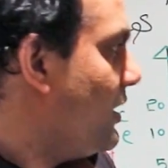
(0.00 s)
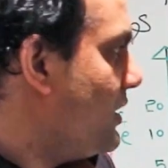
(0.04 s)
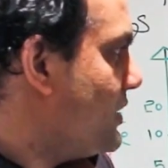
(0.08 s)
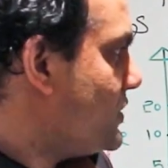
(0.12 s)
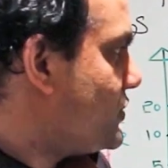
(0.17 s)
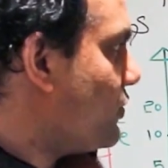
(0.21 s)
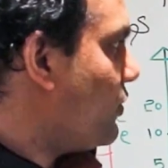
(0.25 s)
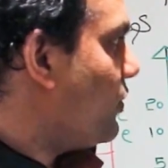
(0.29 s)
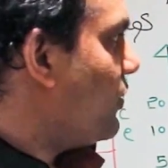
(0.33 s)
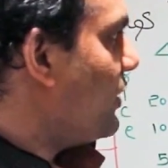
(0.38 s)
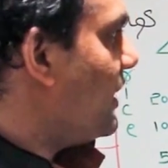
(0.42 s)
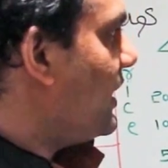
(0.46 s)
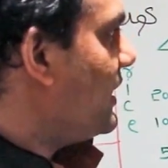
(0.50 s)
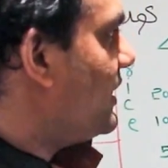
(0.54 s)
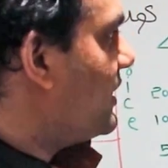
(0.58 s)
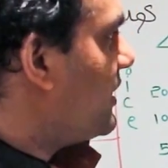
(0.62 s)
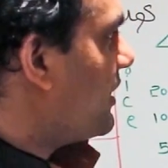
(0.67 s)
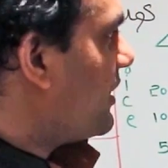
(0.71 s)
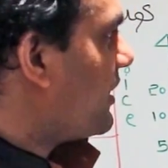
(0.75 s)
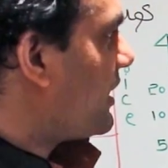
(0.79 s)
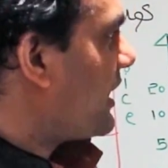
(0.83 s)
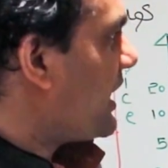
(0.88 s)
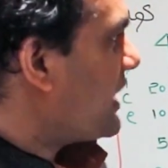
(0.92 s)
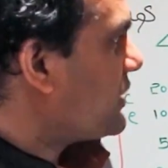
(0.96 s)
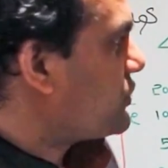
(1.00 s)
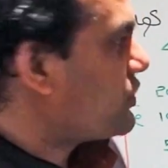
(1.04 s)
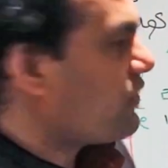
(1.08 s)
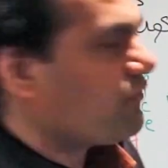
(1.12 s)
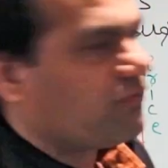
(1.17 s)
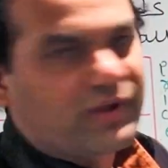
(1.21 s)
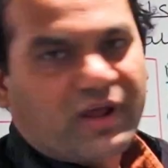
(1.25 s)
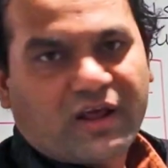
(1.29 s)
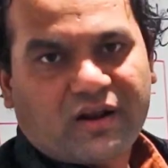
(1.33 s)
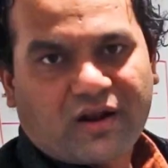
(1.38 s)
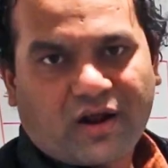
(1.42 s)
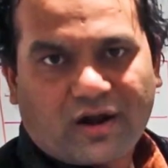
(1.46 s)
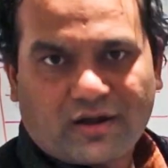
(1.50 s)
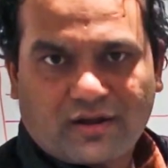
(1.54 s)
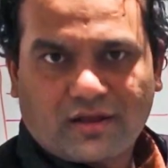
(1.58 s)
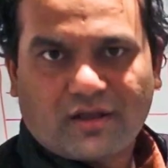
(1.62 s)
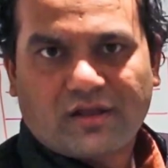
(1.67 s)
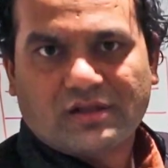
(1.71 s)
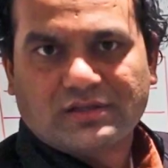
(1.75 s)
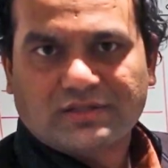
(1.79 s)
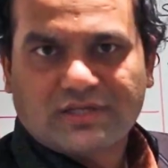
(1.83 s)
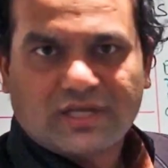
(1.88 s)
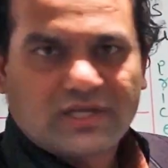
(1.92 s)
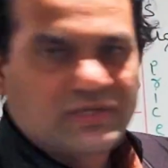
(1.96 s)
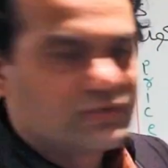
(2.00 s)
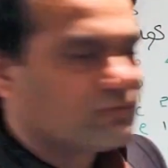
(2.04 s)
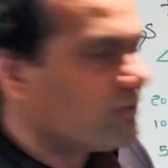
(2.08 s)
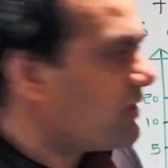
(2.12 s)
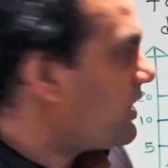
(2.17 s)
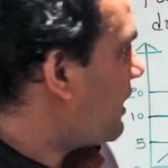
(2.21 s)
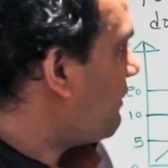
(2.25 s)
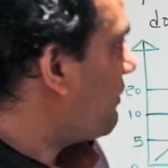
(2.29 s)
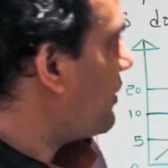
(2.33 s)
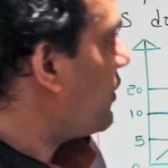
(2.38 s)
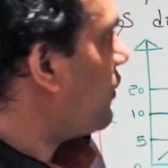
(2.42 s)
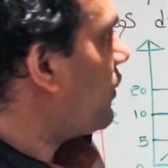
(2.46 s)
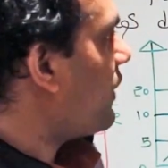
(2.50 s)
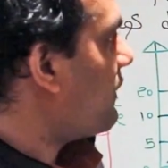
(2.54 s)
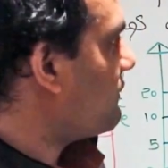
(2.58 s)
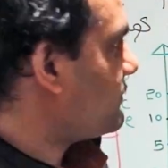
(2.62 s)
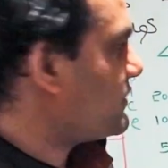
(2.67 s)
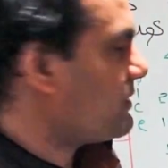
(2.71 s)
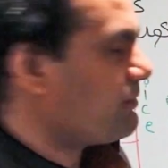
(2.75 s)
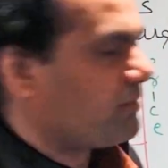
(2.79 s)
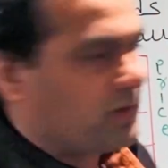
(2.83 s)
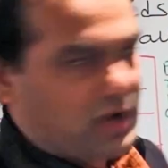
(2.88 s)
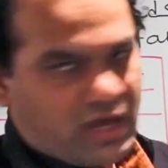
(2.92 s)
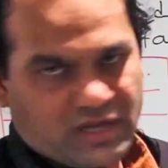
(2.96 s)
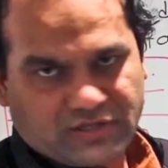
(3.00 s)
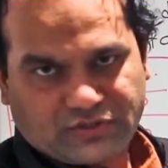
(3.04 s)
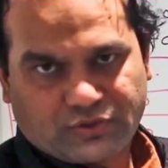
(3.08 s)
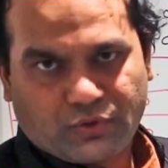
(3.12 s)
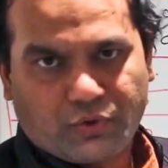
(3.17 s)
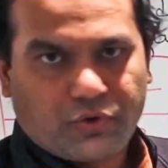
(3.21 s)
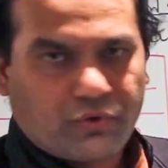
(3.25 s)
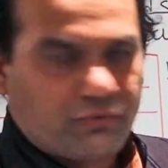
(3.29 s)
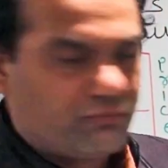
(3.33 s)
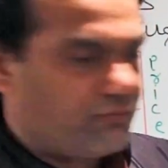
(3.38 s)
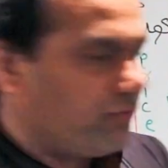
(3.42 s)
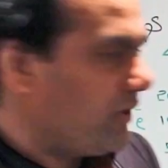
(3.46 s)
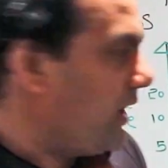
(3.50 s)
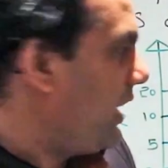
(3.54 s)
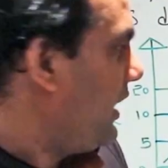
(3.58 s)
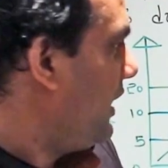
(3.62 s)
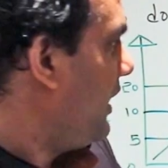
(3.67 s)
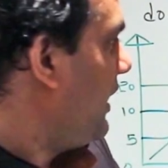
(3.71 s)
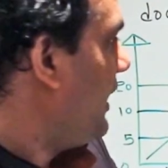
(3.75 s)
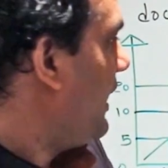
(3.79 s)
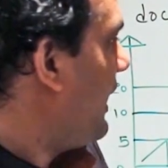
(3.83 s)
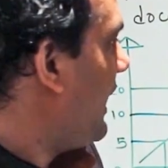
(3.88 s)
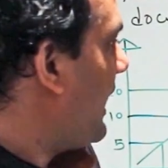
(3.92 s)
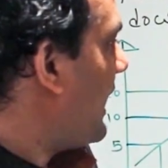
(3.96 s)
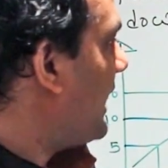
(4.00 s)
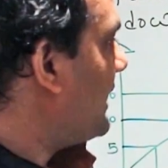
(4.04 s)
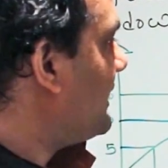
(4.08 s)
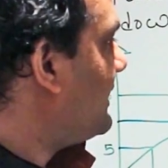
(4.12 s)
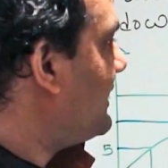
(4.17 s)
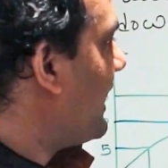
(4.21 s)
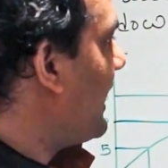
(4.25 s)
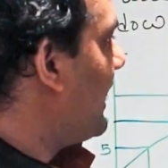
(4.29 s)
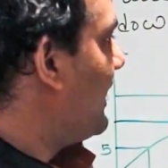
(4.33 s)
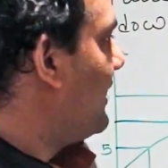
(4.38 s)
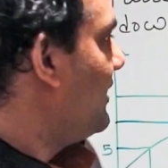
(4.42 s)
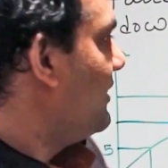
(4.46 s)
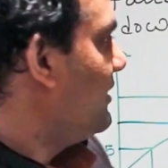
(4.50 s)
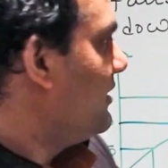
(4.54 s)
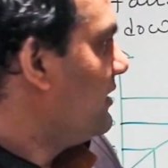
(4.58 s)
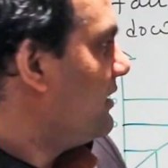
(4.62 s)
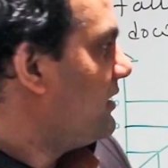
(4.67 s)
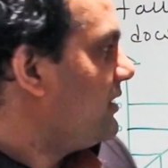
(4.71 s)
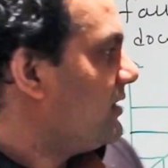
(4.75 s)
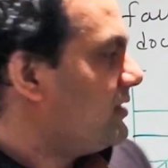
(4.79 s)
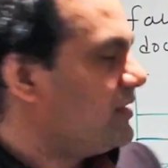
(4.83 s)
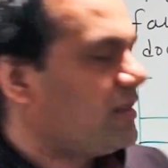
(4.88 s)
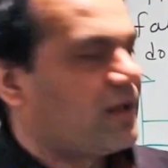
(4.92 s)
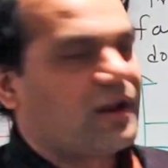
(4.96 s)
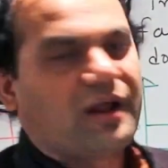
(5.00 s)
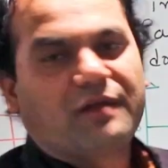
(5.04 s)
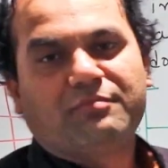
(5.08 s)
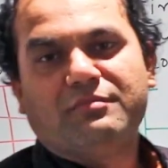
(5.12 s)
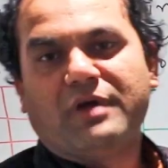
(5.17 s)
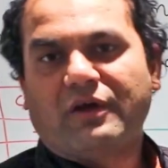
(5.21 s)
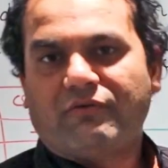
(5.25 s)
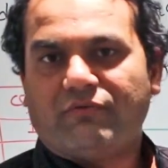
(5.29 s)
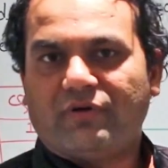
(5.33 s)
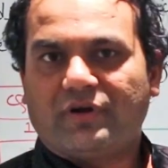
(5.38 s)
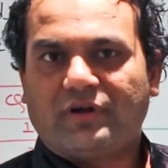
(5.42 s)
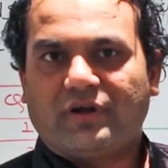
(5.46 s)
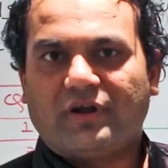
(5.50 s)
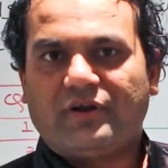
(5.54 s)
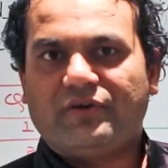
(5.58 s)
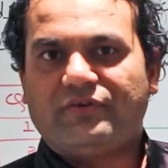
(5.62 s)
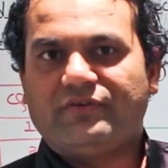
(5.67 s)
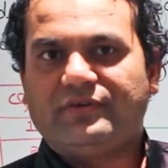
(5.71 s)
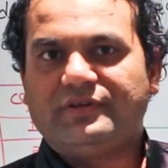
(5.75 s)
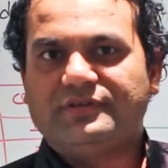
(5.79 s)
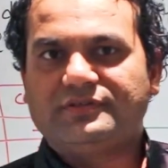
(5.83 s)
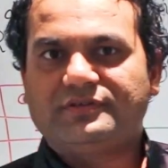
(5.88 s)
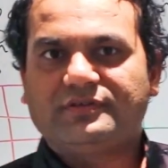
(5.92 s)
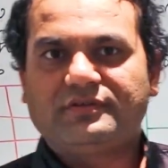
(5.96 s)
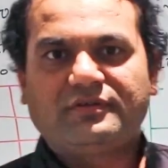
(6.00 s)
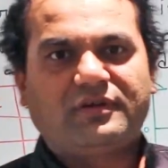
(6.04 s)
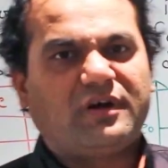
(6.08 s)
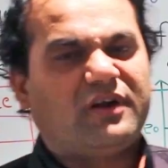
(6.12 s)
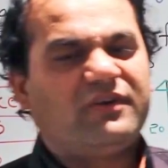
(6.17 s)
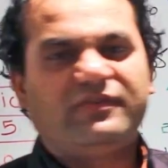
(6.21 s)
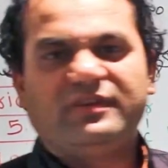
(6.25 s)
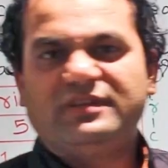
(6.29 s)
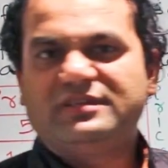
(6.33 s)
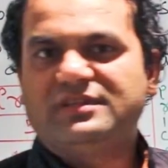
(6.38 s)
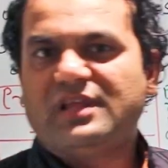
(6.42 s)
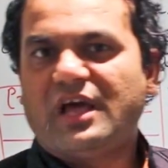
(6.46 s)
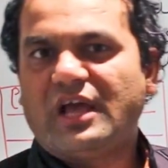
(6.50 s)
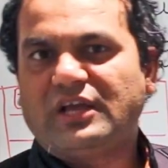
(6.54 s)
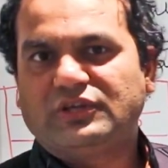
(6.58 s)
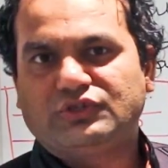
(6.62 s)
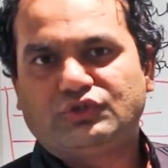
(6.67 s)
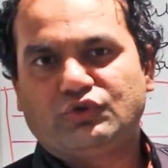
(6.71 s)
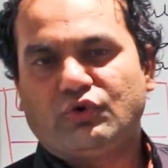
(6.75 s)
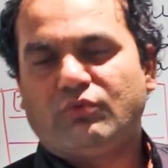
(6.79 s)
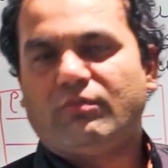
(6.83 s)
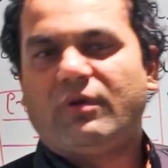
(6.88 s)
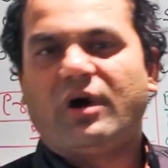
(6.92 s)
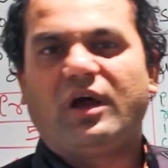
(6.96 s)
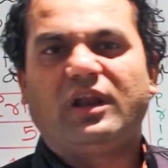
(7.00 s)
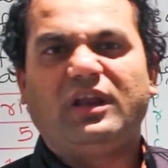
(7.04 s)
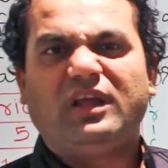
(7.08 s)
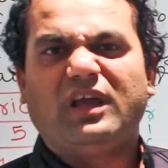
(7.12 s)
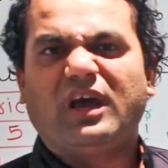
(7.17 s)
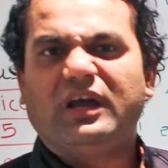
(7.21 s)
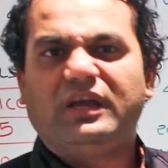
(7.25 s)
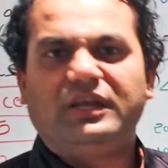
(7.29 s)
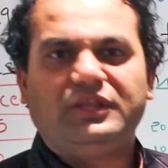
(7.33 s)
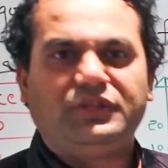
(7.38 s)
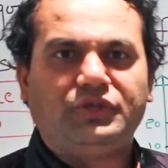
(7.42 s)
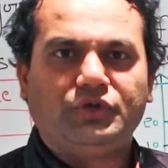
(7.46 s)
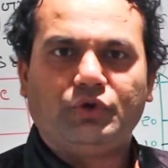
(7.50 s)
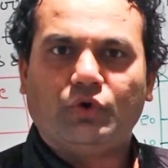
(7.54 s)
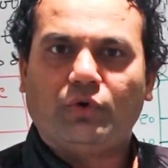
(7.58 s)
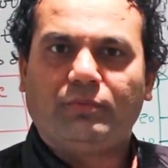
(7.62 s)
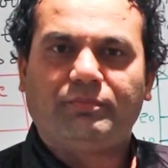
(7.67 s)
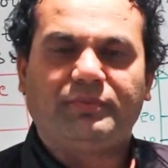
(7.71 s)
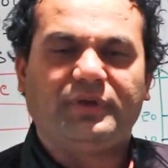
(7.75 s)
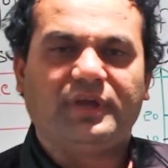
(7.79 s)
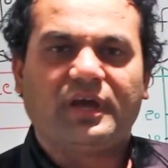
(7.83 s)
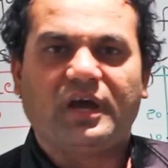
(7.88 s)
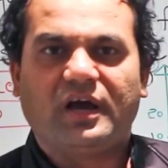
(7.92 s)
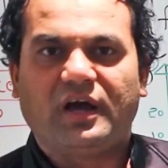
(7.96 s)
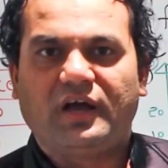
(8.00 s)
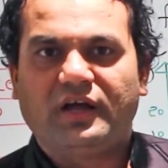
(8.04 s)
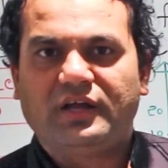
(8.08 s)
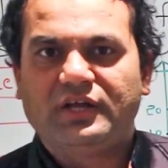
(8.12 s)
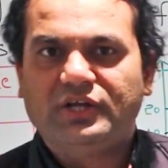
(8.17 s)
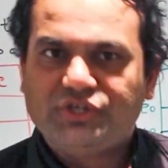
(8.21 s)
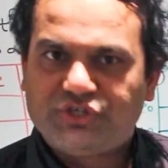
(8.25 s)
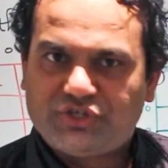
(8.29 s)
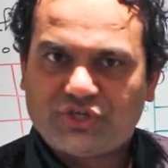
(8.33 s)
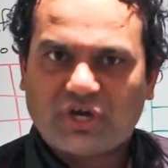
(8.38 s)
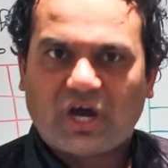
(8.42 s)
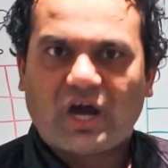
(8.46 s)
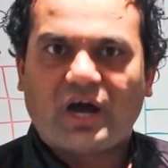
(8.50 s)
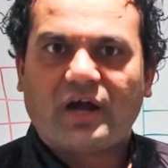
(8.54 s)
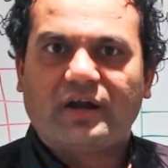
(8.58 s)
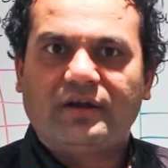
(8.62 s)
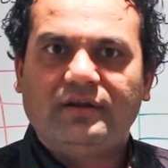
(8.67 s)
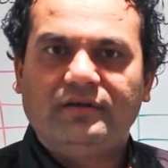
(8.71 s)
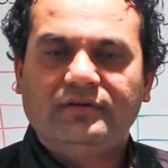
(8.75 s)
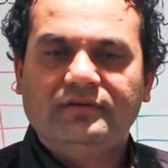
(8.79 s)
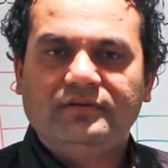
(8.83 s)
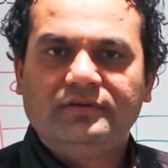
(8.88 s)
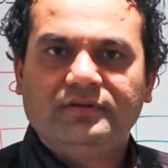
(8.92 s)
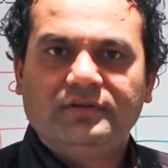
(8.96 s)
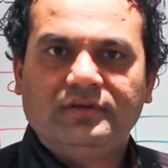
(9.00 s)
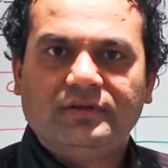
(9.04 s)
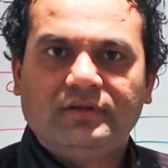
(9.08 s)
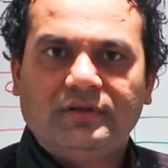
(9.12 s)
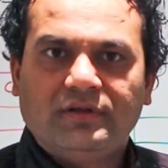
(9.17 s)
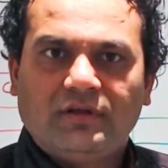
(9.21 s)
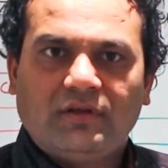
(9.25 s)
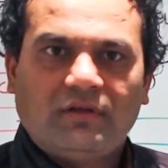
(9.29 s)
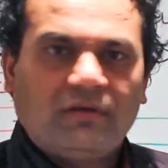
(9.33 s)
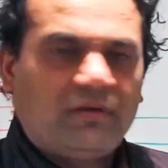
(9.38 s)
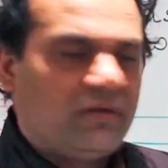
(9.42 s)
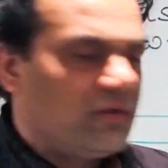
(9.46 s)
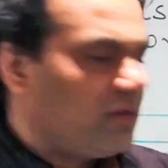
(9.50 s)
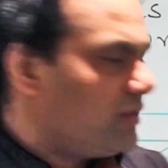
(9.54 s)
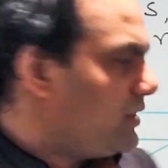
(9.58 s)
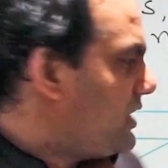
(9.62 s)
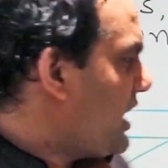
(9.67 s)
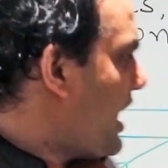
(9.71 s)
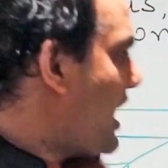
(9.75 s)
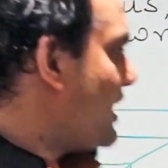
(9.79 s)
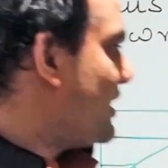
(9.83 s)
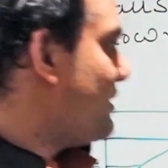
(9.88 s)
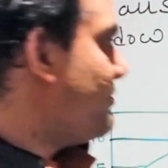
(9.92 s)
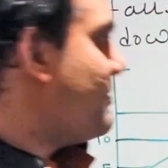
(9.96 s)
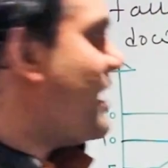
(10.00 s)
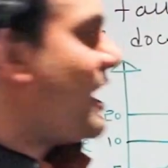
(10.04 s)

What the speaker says: So in the case of rare articles as well, our law of supply is going to fail. And then there are backward countries like Somalia, Ethiopia, Chad. They are the